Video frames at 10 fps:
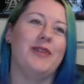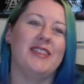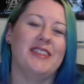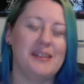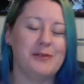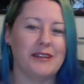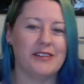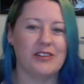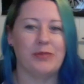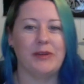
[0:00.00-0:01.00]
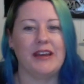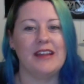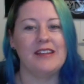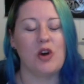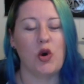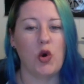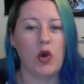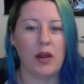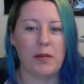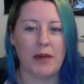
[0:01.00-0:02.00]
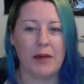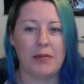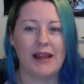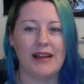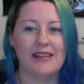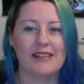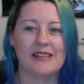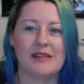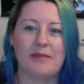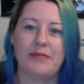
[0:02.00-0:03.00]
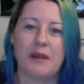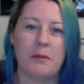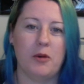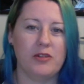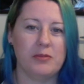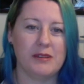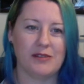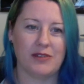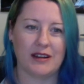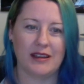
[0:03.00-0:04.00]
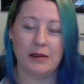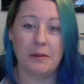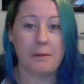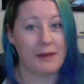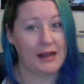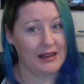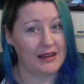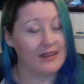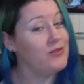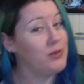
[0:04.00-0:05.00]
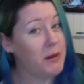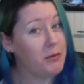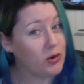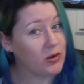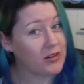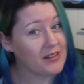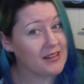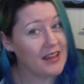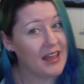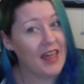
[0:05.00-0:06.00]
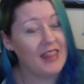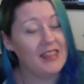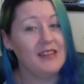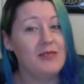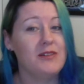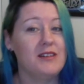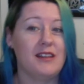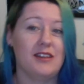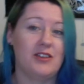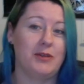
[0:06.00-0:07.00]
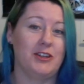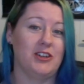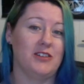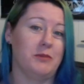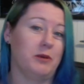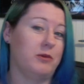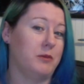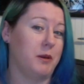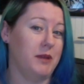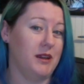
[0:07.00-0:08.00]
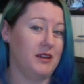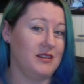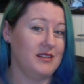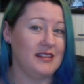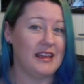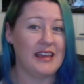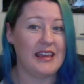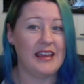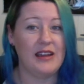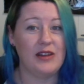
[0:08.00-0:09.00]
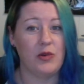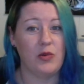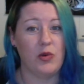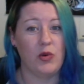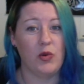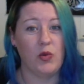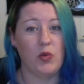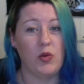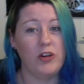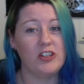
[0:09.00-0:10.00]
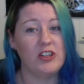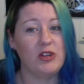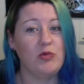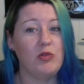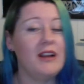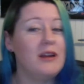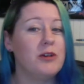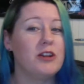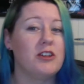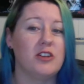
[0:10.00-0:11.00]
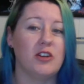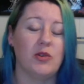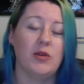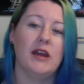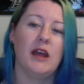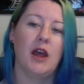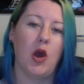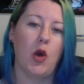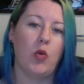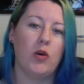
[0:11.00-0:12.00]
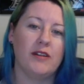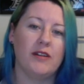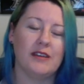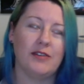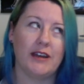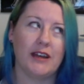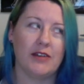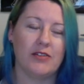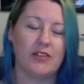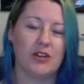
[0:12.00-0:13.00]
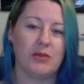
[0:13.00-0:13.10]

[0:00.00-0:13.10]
this week's topic is all about playlists, more specifically, playlists for my books. This was another topic chosen by one of my beaters, and what she really wanted to know was if I have certain